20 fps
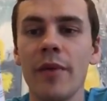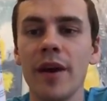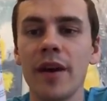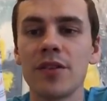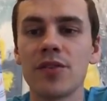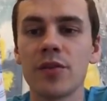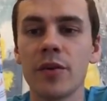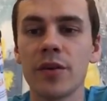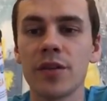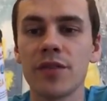
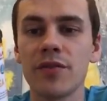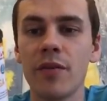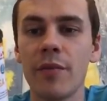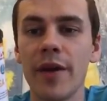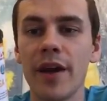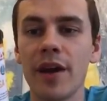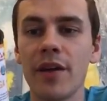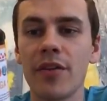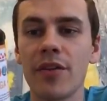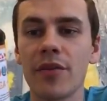sources of
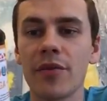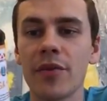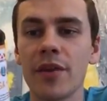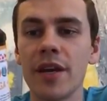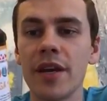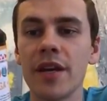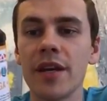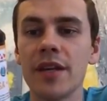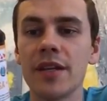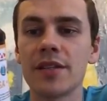
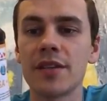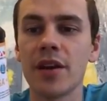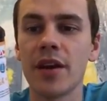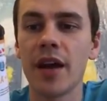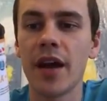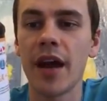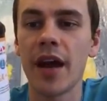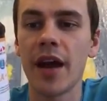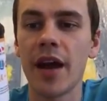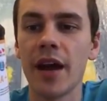omega-3. It's going to
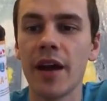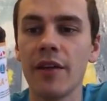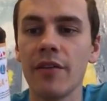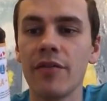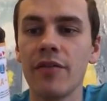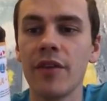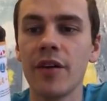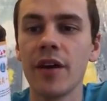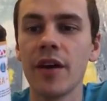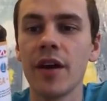
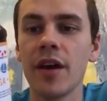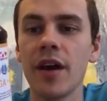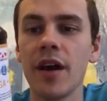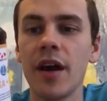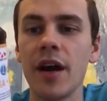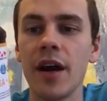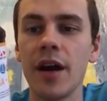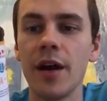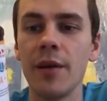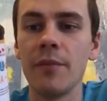have
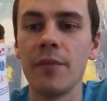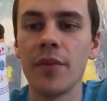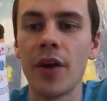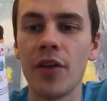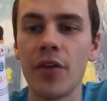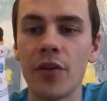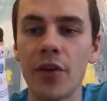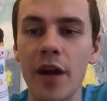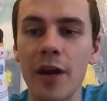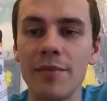
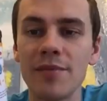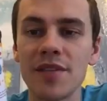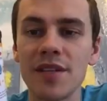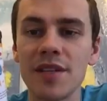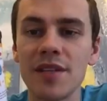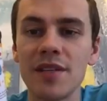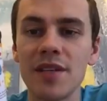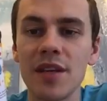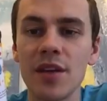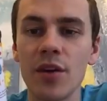other
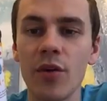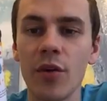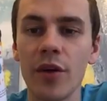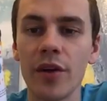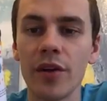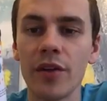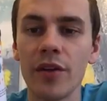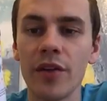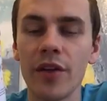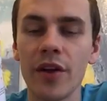MCT
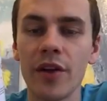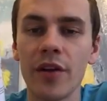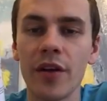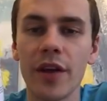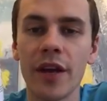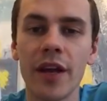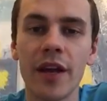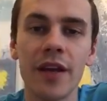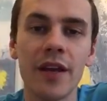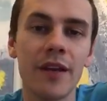oil in there,
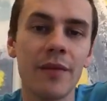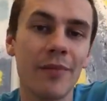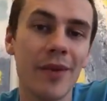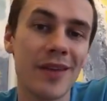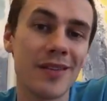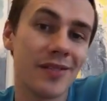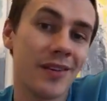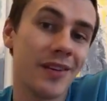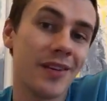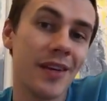and it
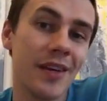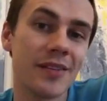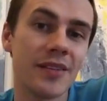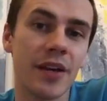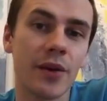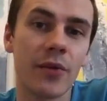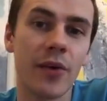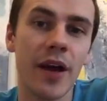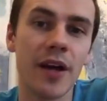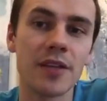basically tastes
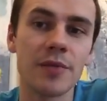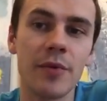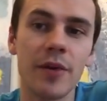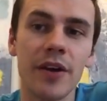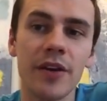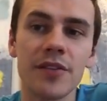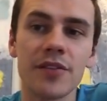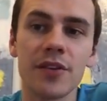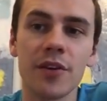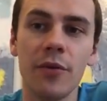like
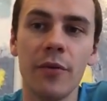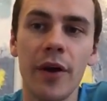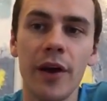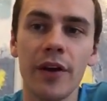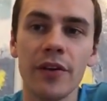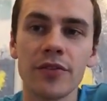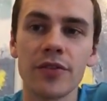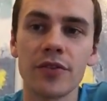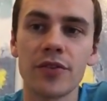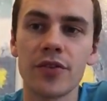raspberry. So I
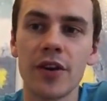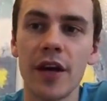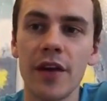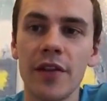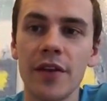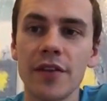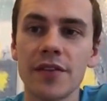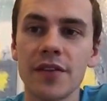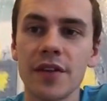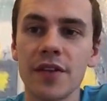also tried
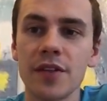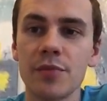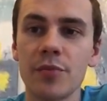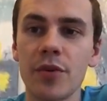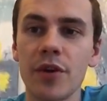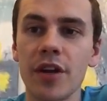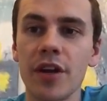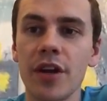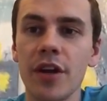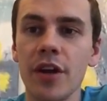this, and it's
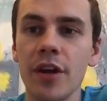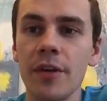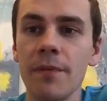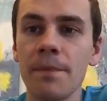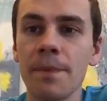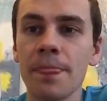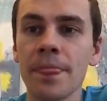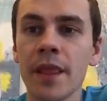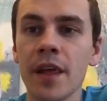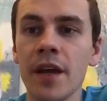pretty good.
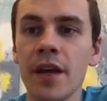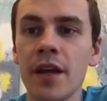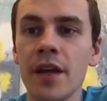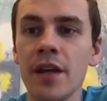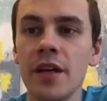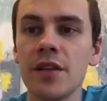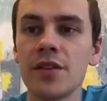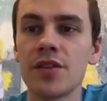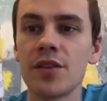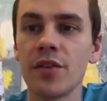
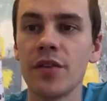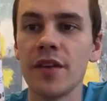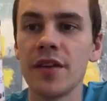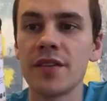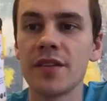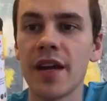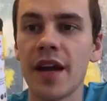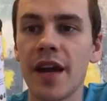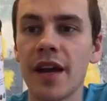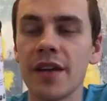So
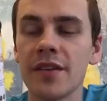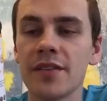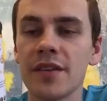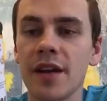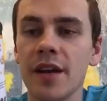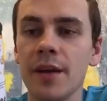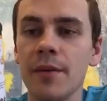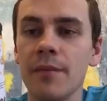this has